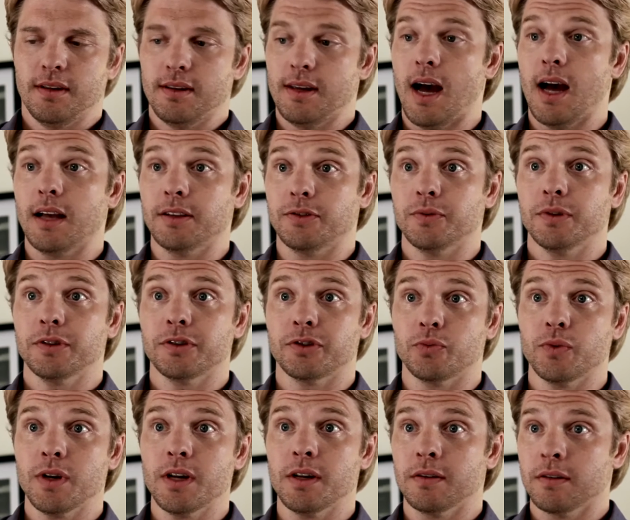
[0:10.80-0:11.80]
Yeah, it's real
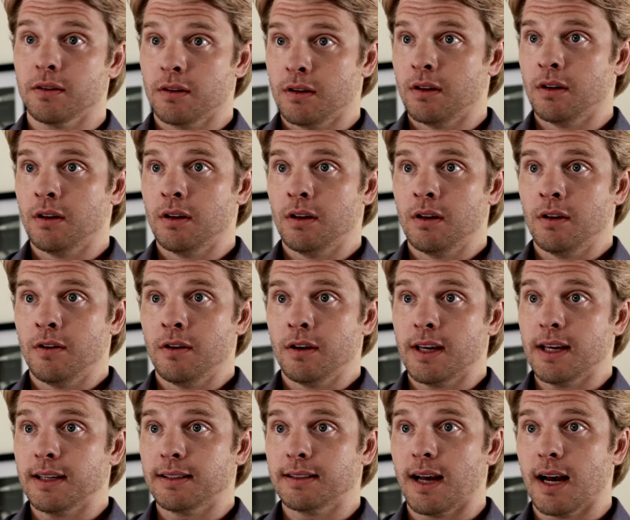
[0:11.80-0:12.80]
sweet.
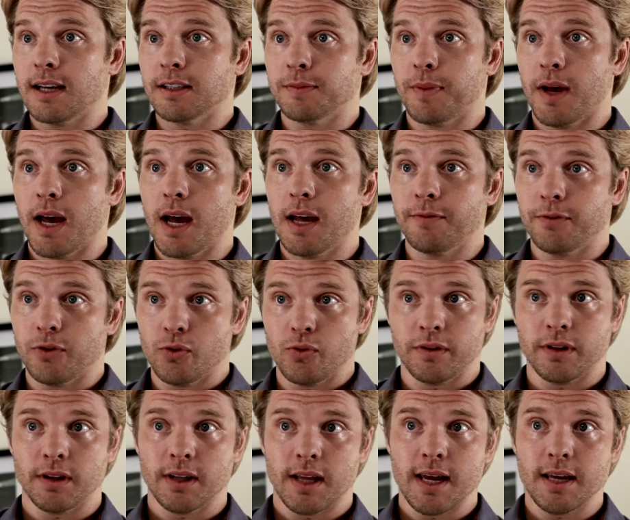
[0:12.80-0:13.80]
King size bed, view of
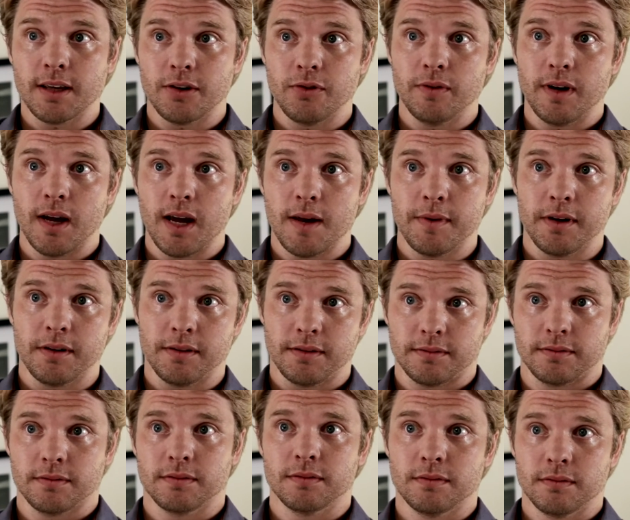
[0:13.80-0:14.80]
the lake, you name it.
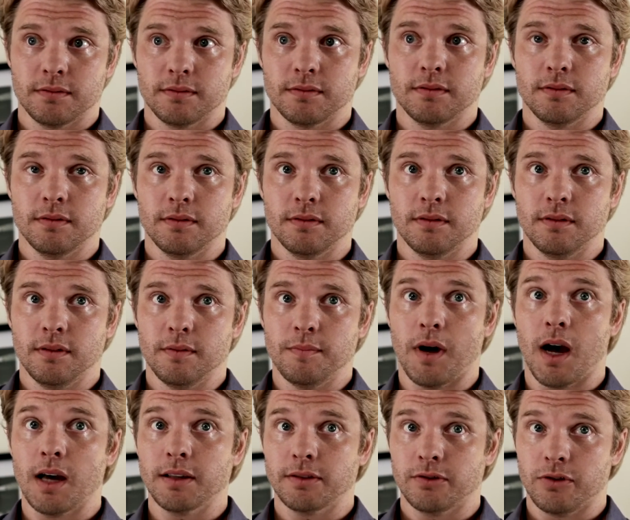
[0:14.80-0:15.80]

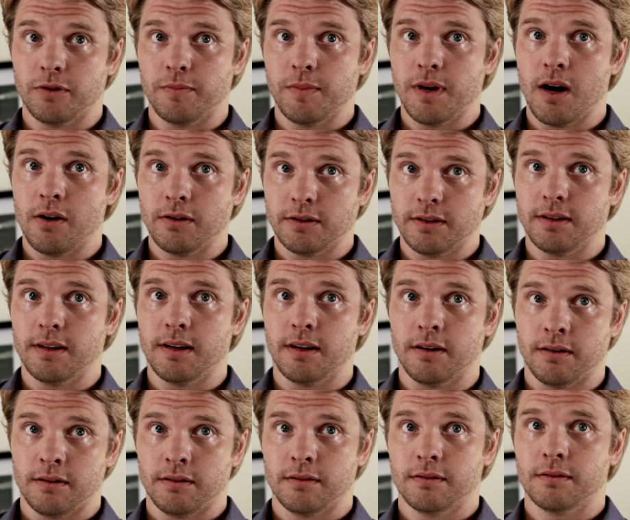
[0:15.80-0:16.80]
Boss took me out to
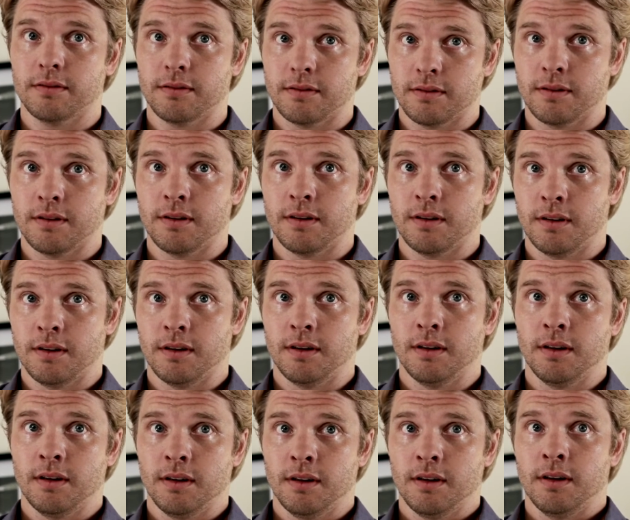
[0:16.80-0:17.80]
dinner. Just the
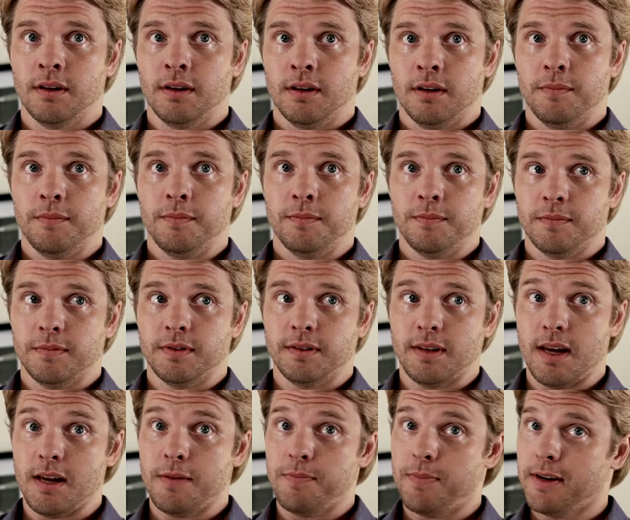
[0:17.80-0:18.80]
two of them.
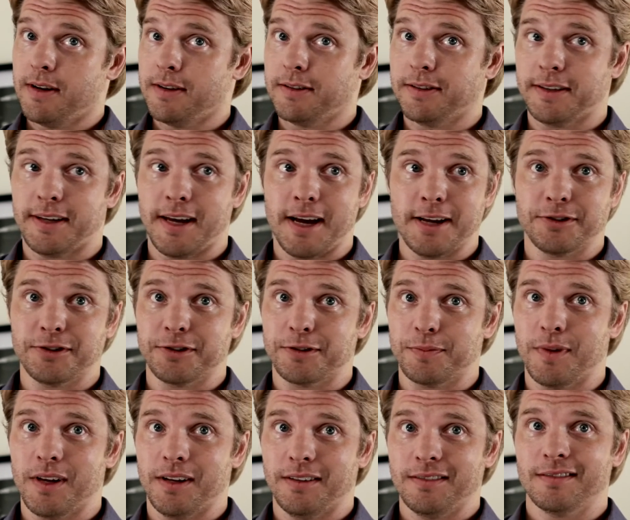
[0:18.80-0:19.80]
Steak big as a catcher's
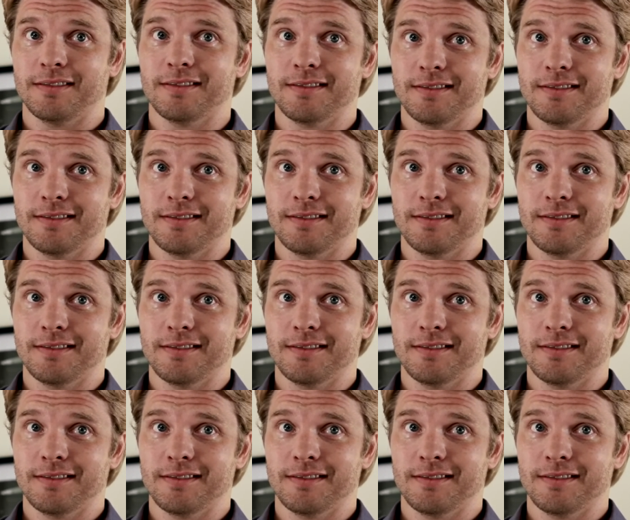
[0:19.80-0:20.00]
mitt.